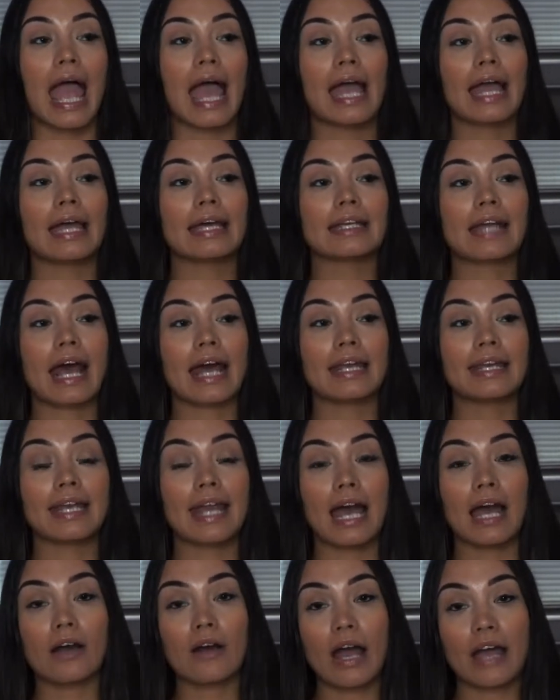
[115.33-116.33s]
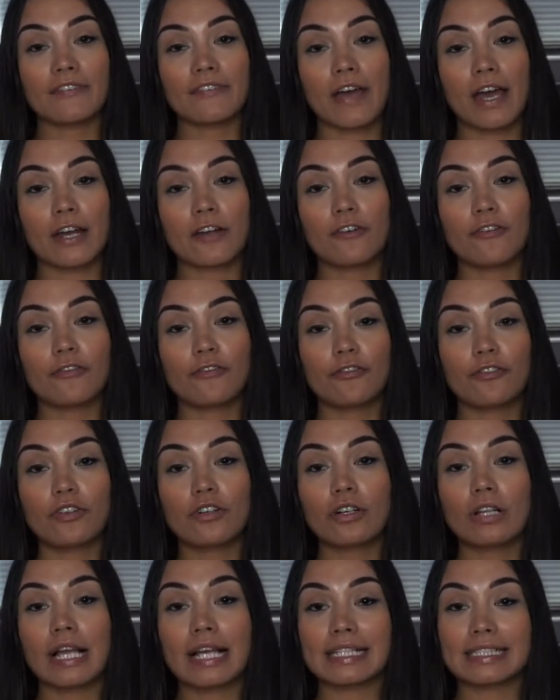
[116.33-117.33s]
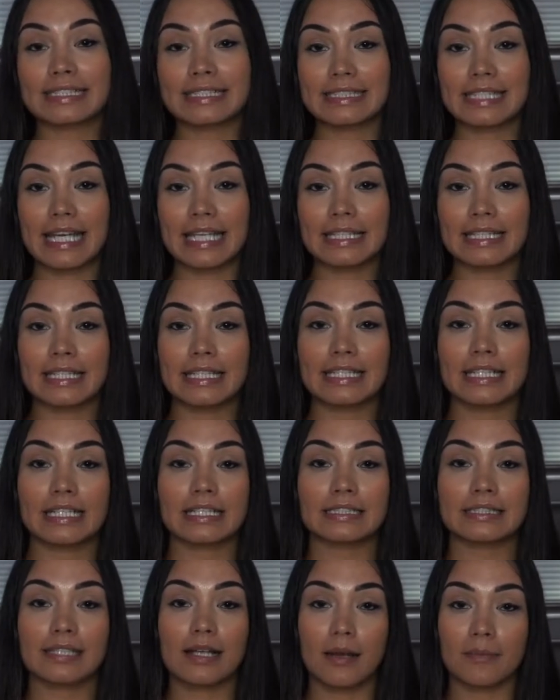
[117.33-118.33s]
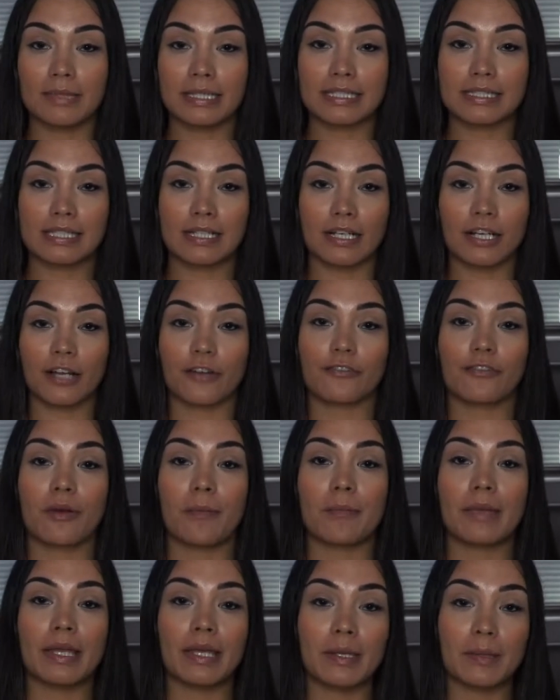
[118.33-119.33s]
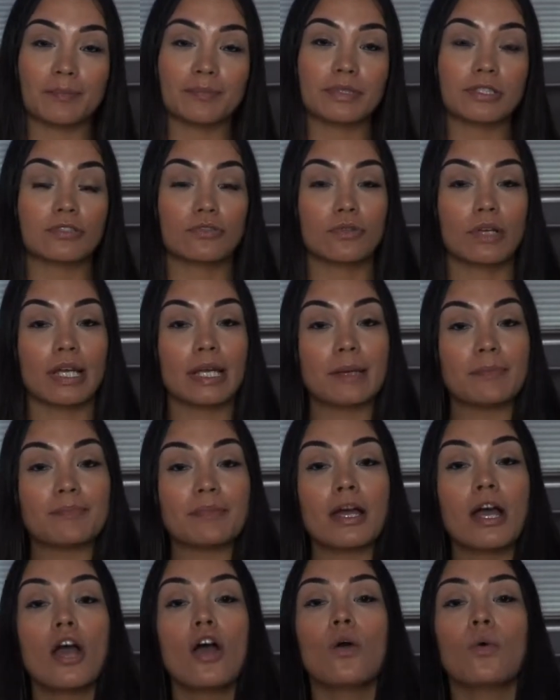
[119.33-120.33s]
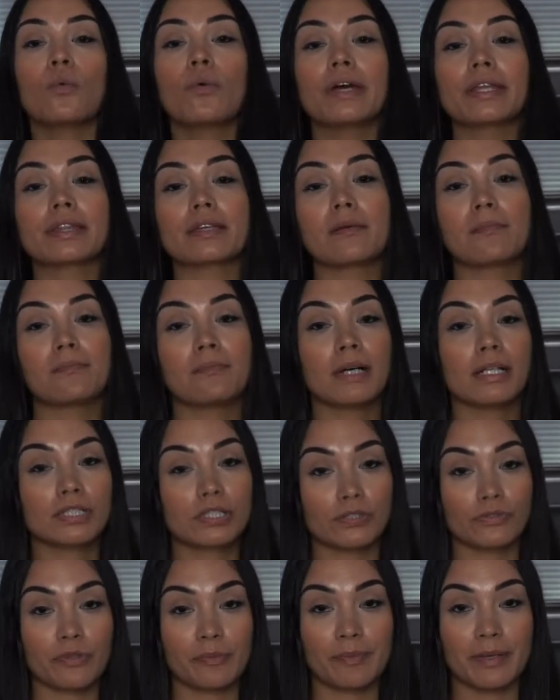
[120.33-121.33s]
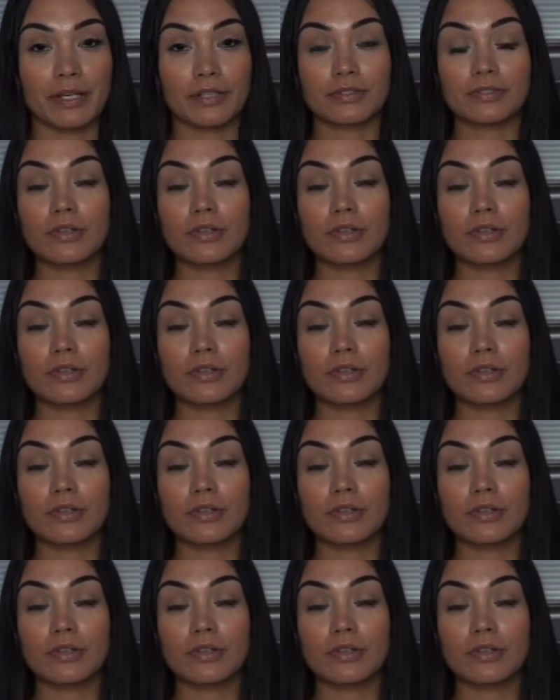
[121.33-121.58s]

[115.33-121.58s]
and now I've had a full extended tummy tuck from hip to hip with muscle repair.